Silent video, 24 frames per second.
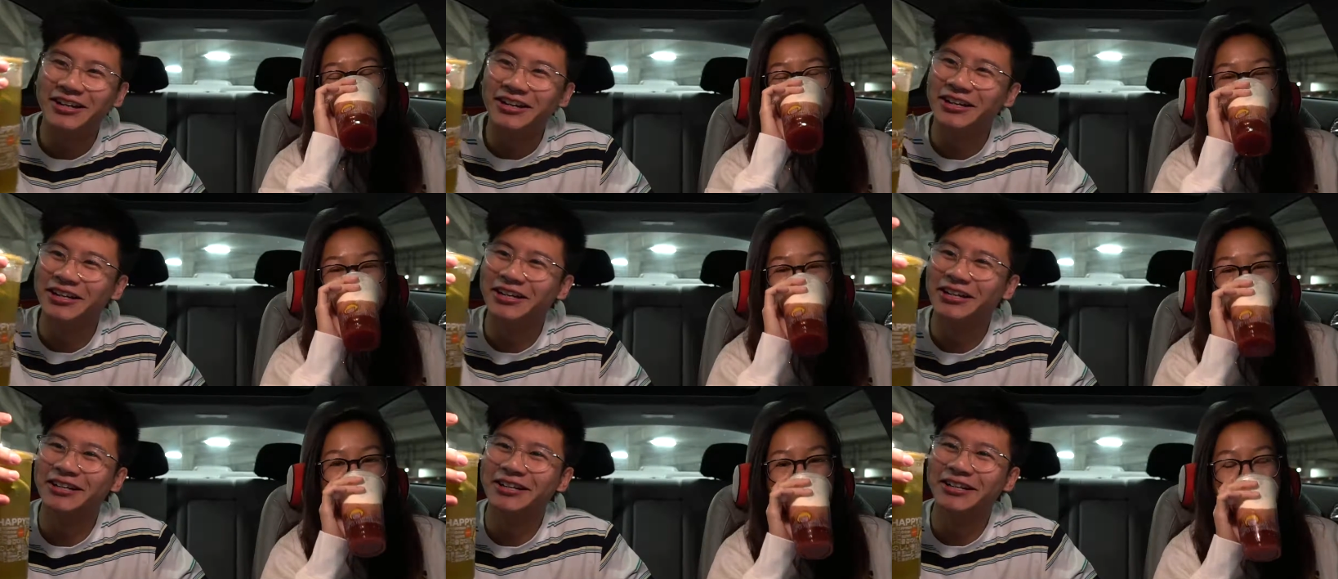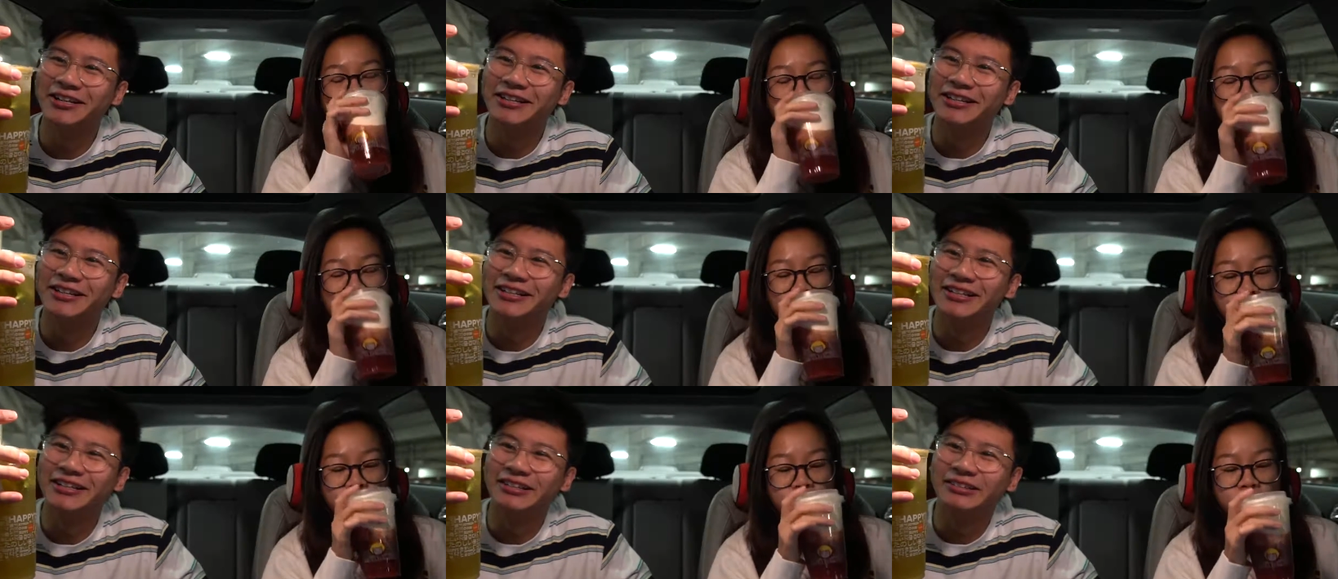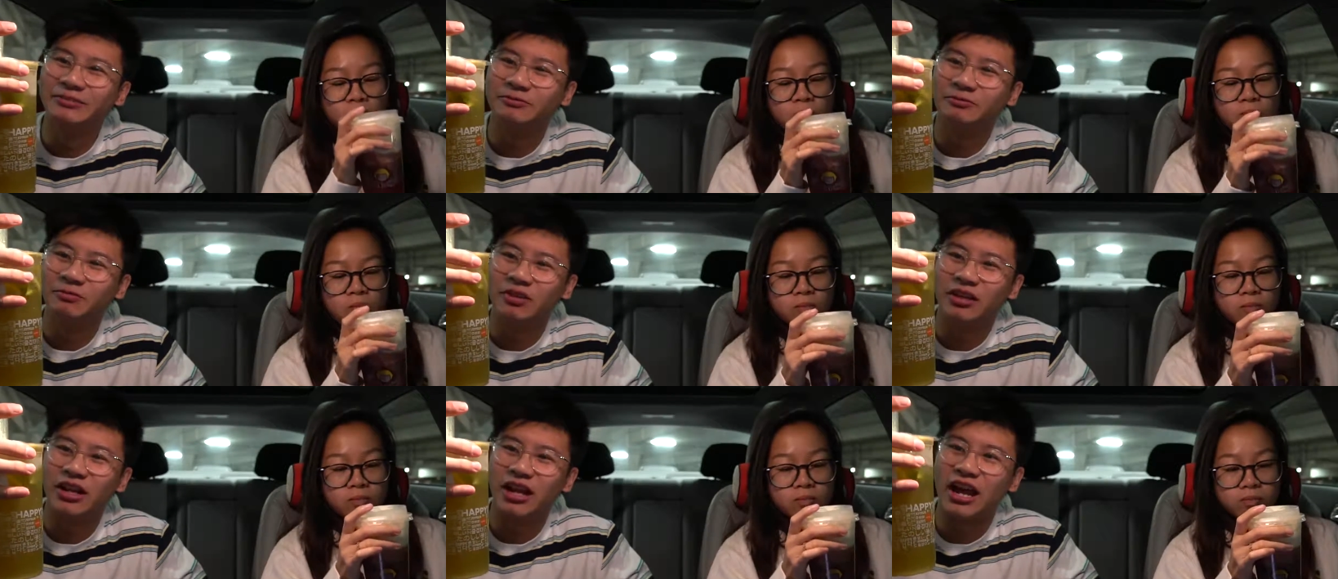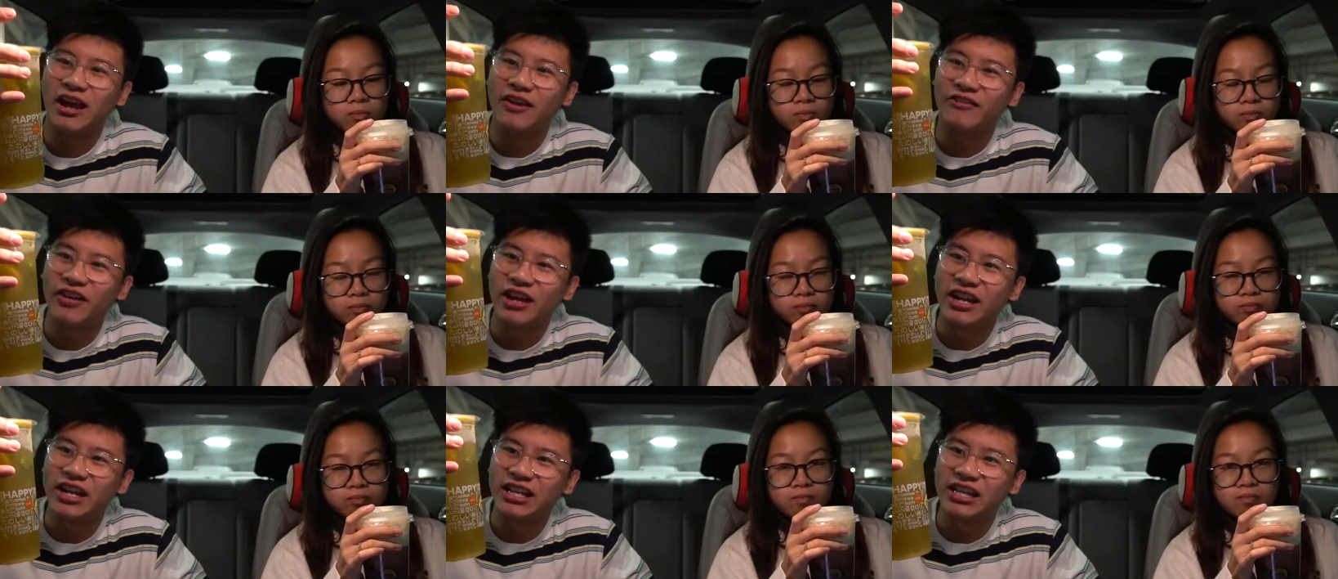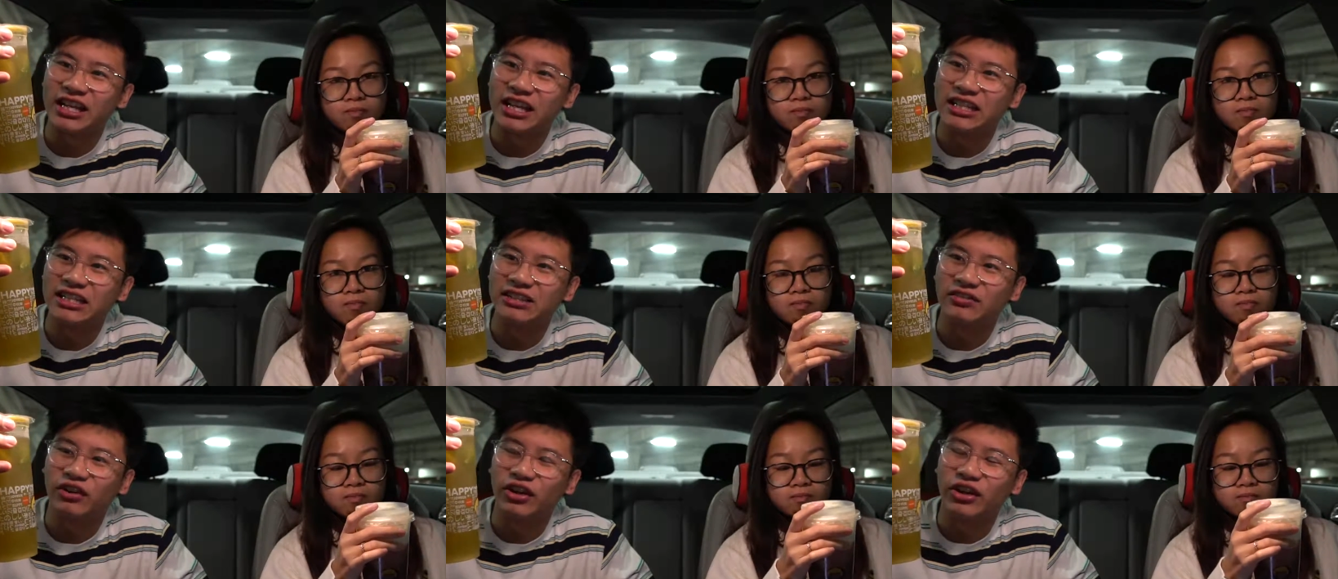Speaker 1: if anything,
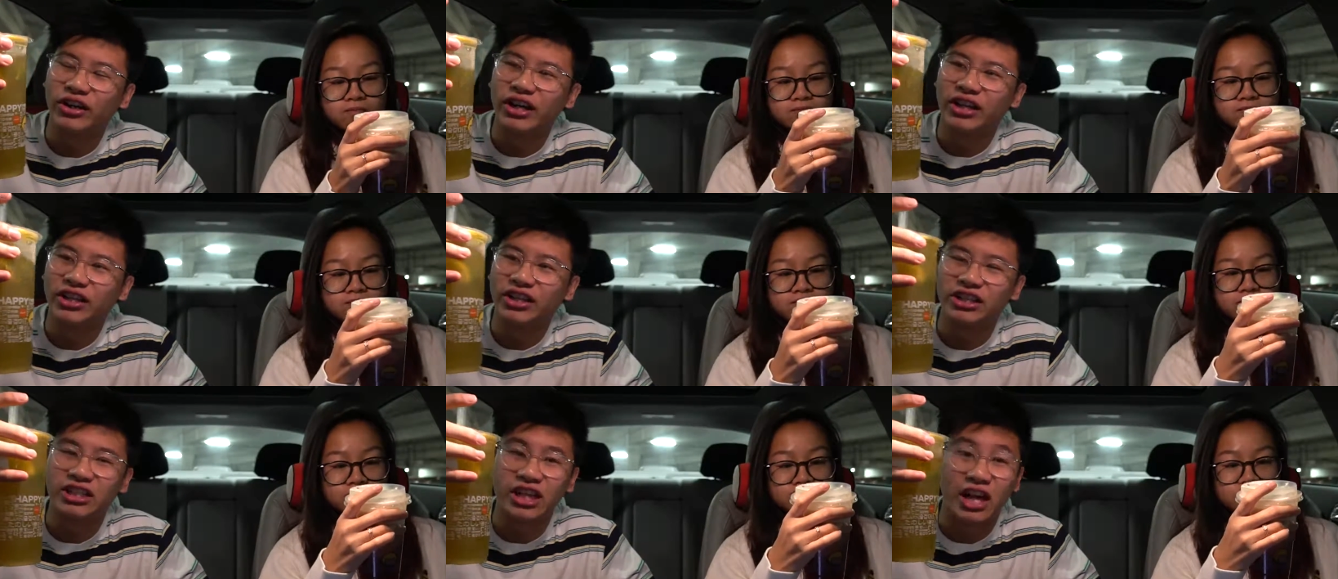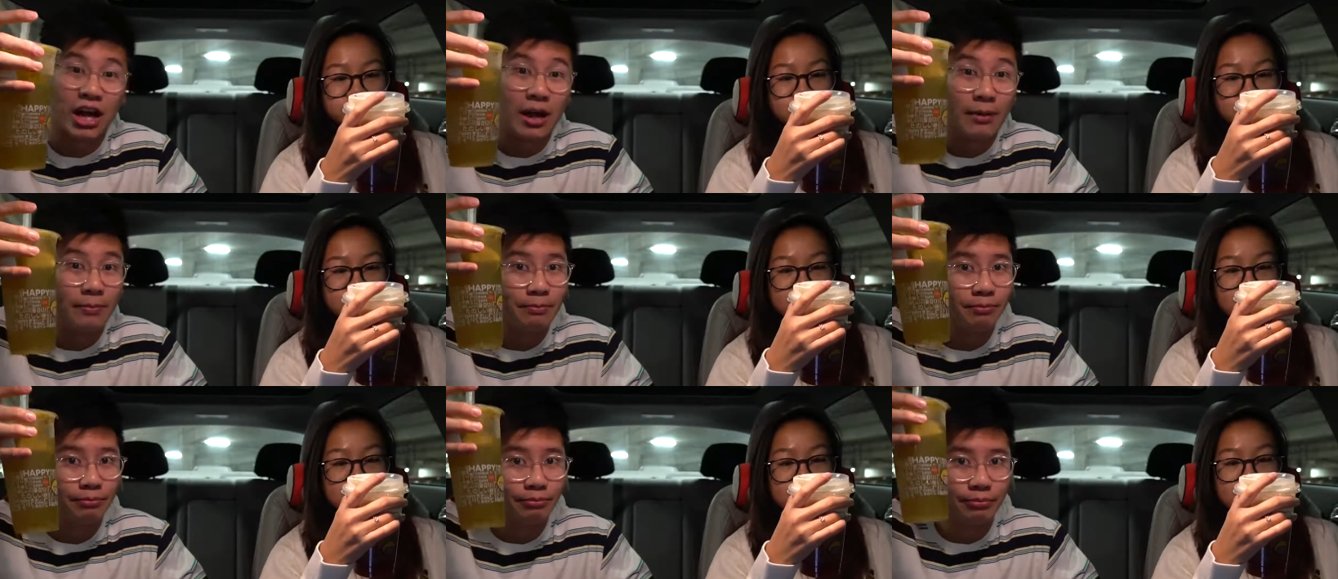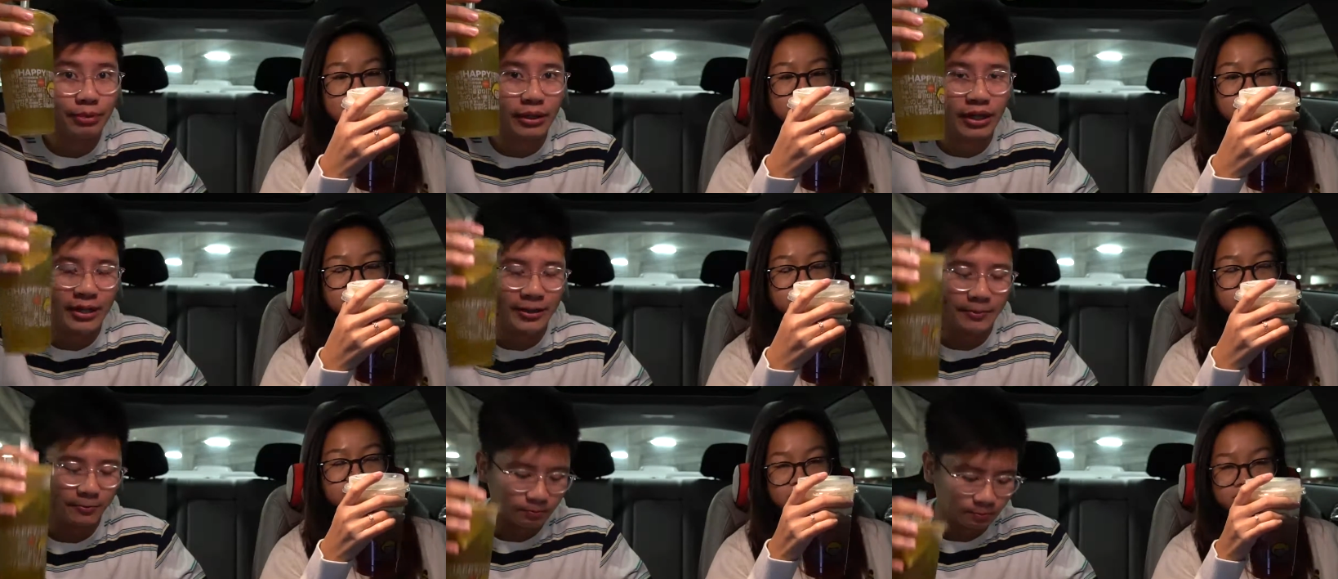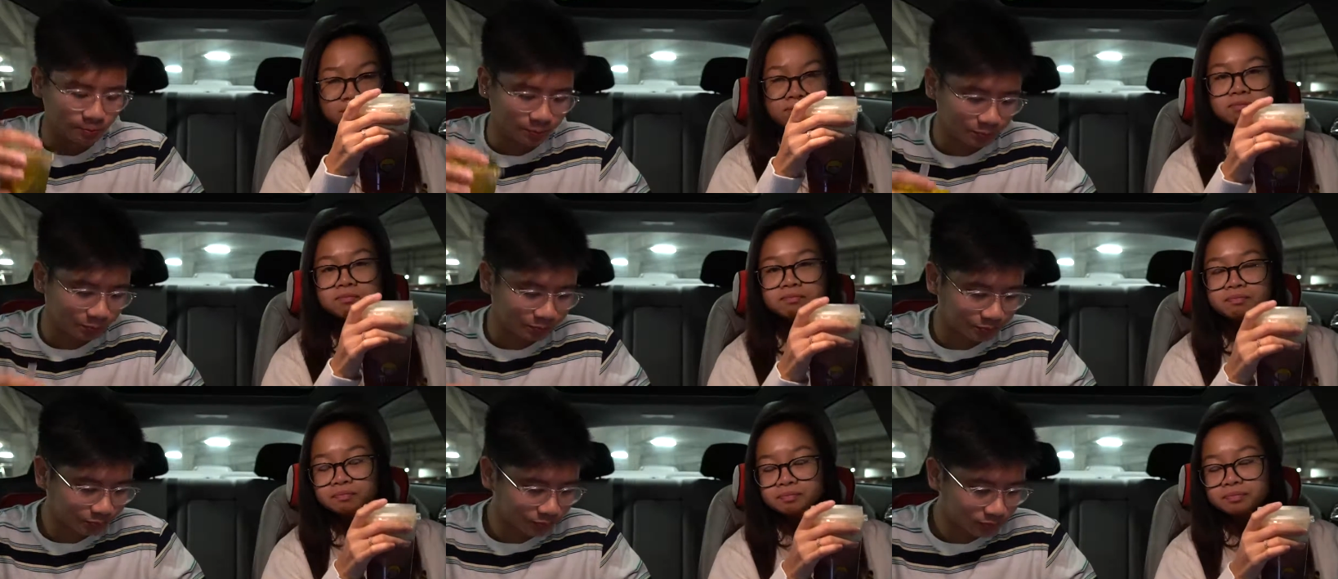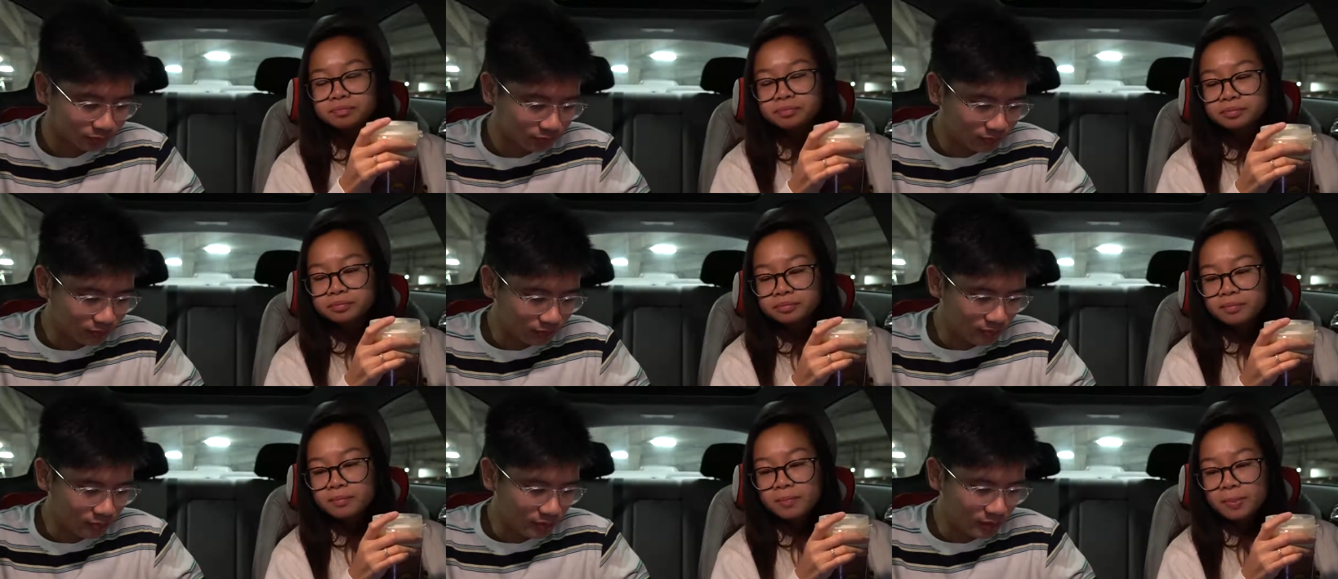it's floating at the top. But mm.
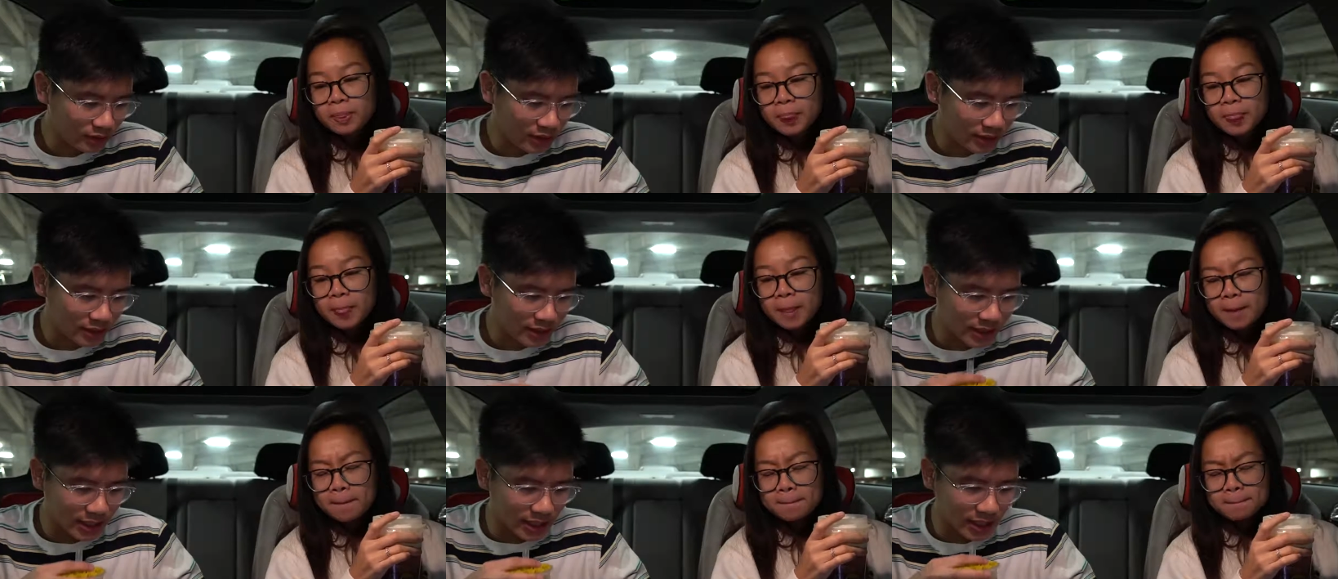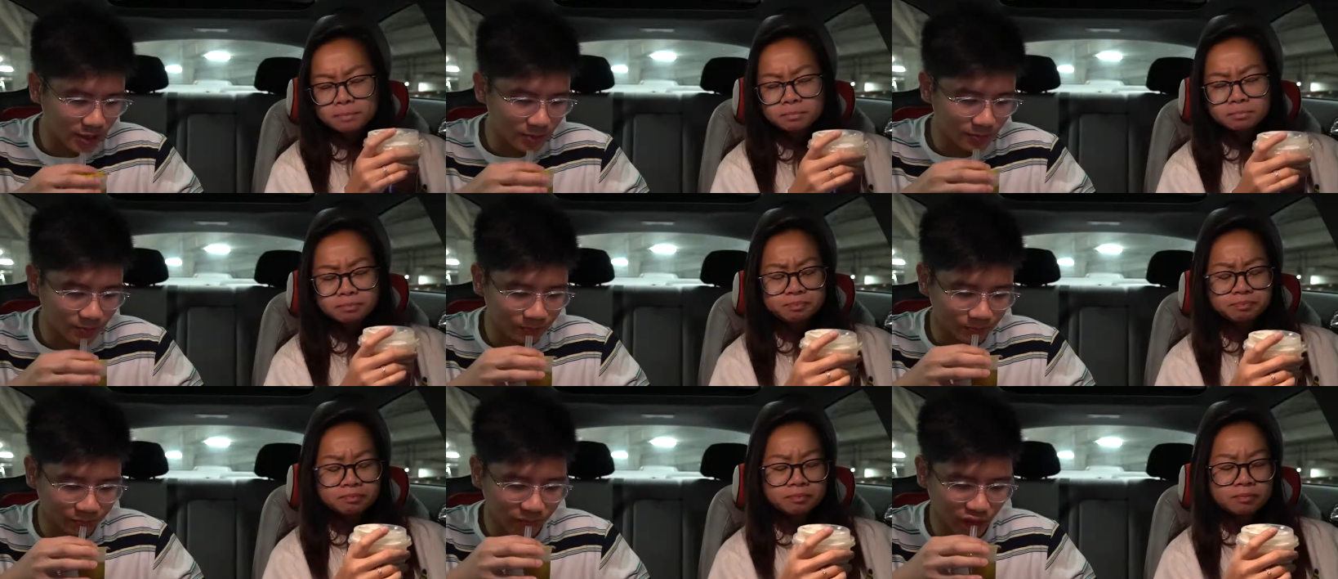yeah.